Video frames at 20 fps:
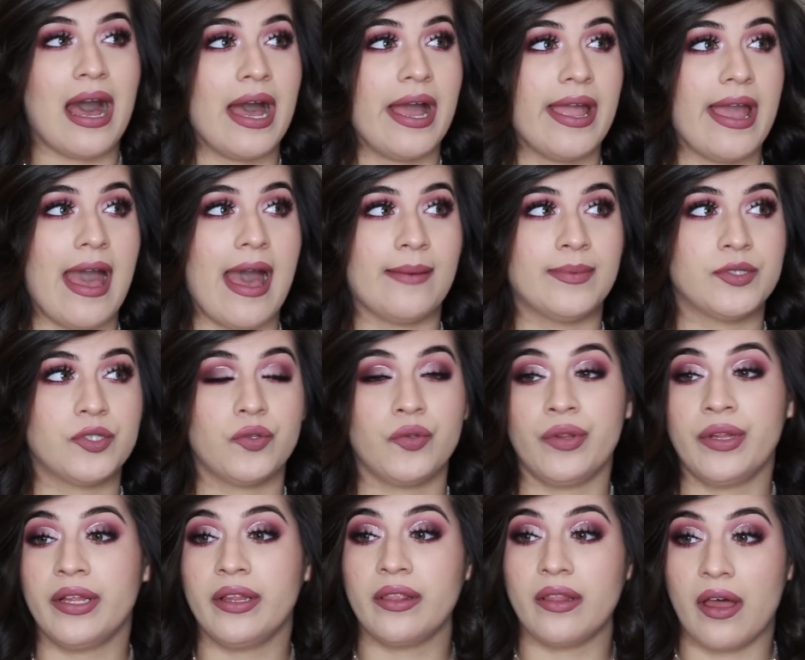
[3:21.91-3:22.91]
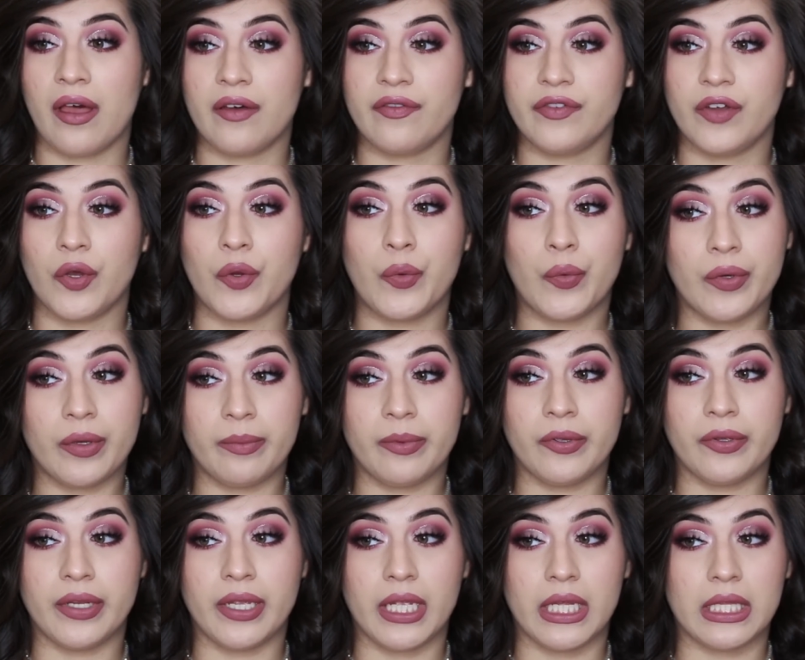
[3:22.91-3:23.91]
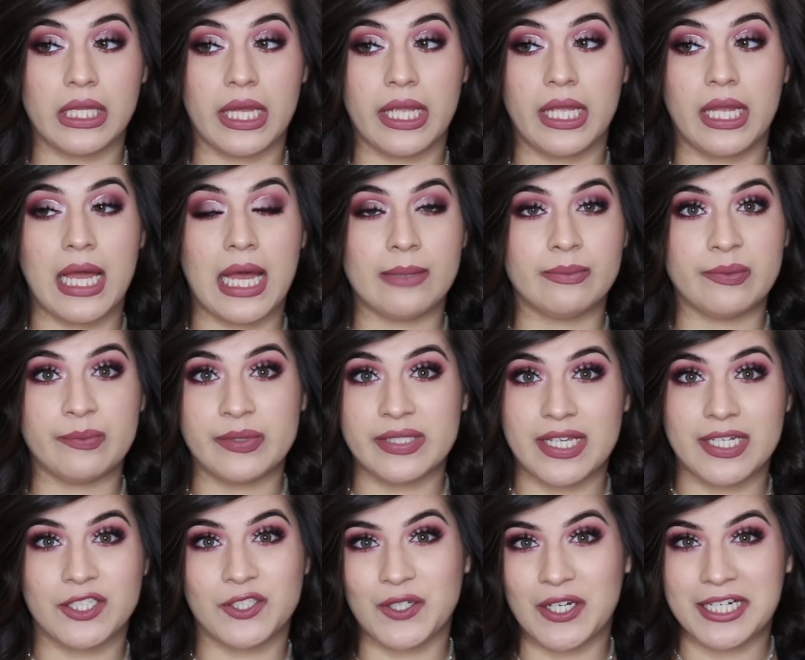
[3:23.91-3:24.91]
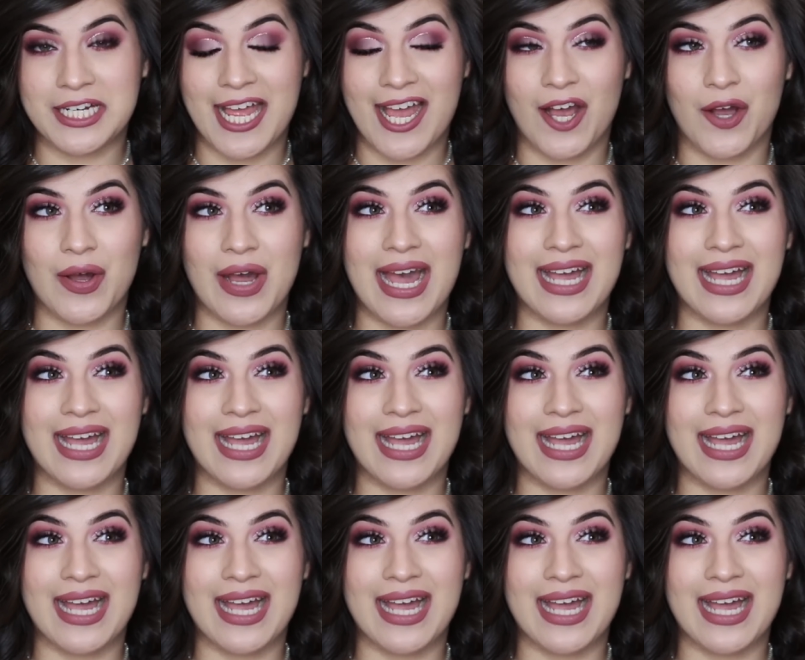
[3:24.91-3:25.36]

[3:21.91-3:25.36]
I absolutely love Huda Beauty. Like, I'm obsessed right now.